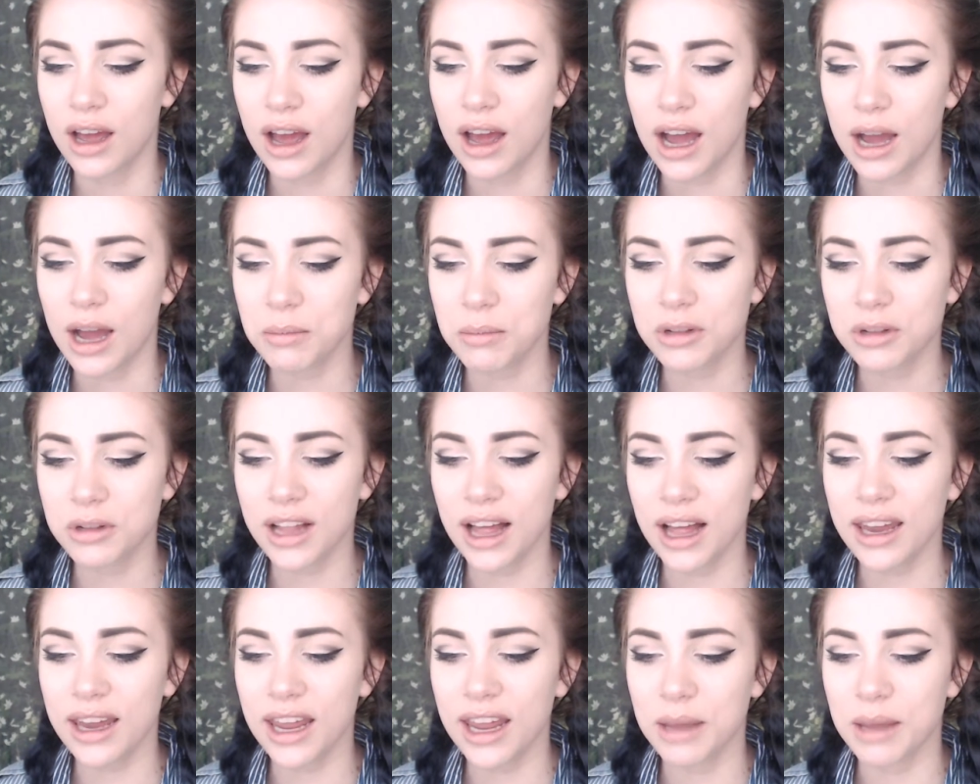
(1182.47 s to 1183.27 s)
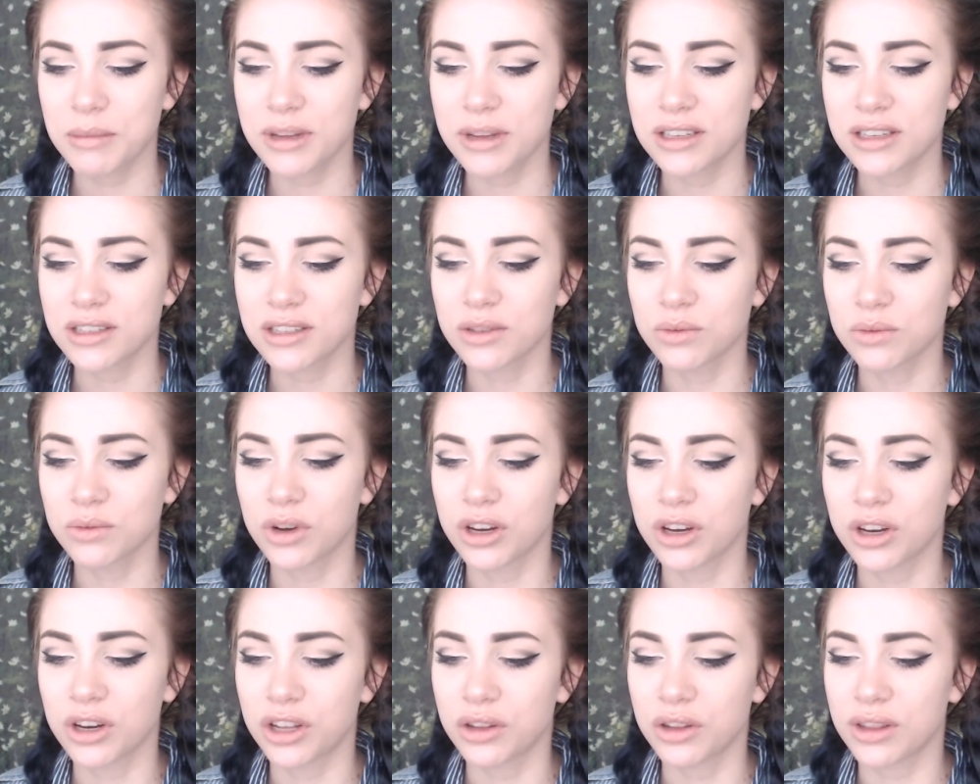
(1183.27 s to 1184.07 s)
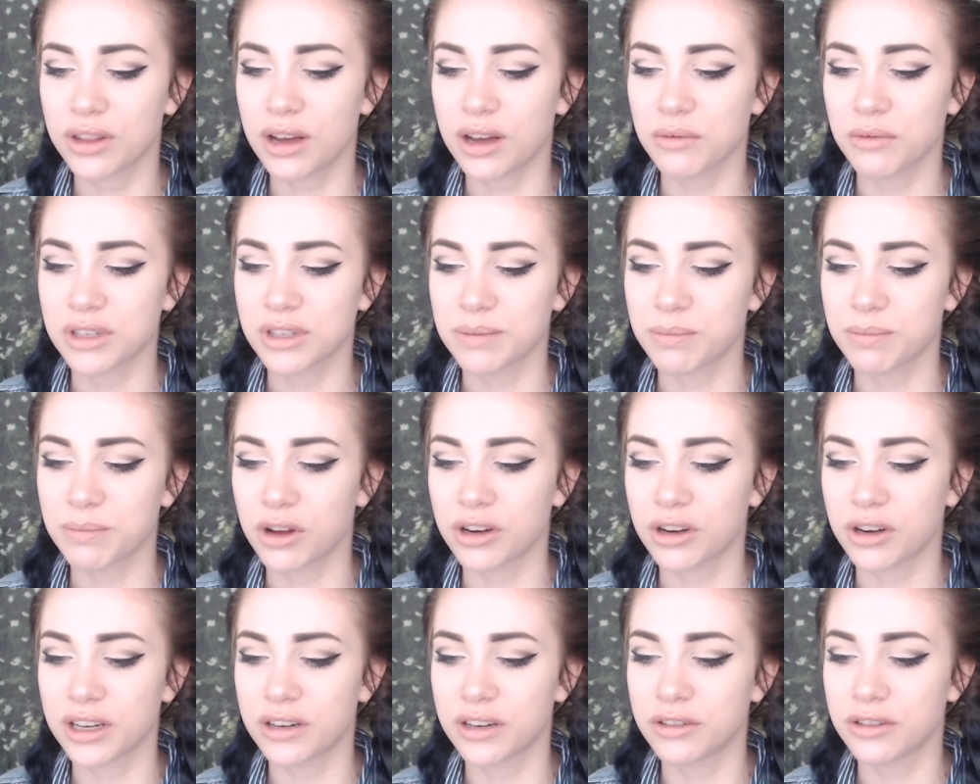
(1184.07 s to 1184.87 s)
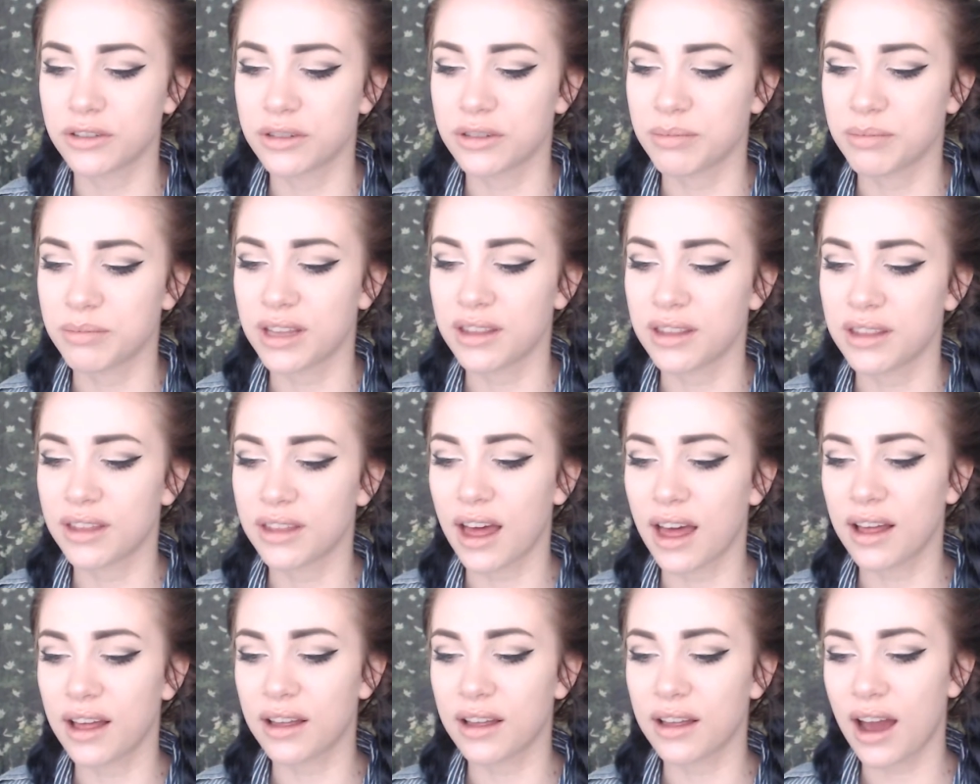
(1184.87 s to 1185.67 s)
I'm glad Amy is the one that responded to me that